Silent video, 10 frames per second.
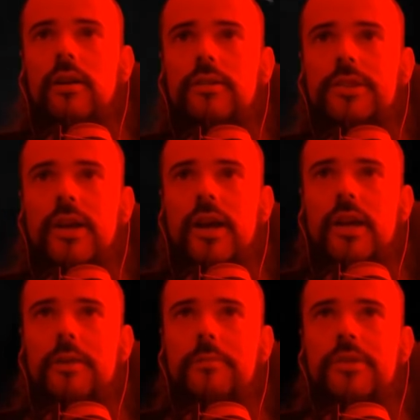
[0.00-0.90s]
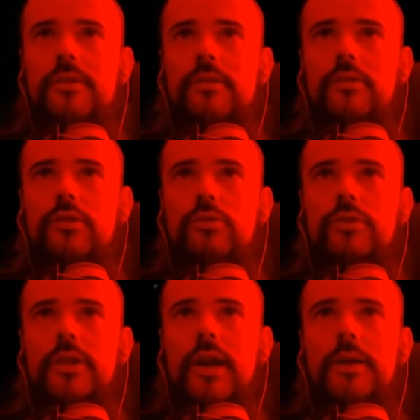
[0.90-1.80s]
times. 2
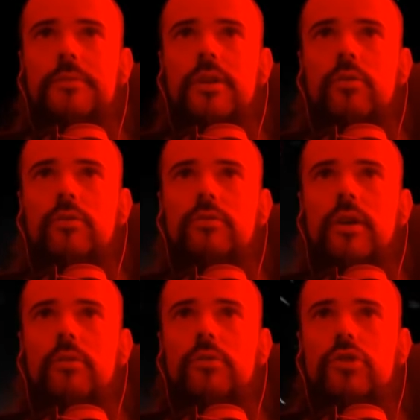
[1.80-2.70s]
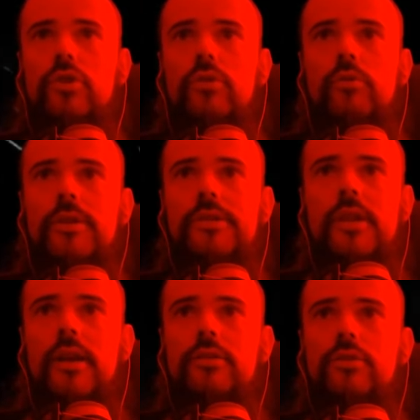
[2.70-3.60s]
times. I will show you once
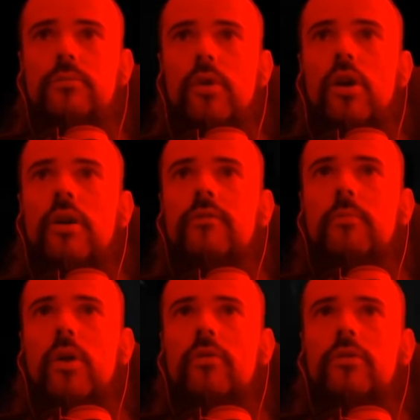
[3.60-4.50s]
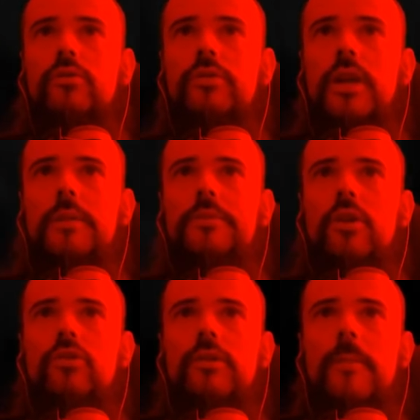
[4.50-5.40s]
again. More than 2 times
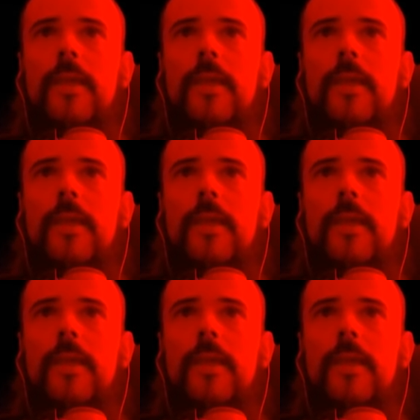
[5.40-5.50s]
actually.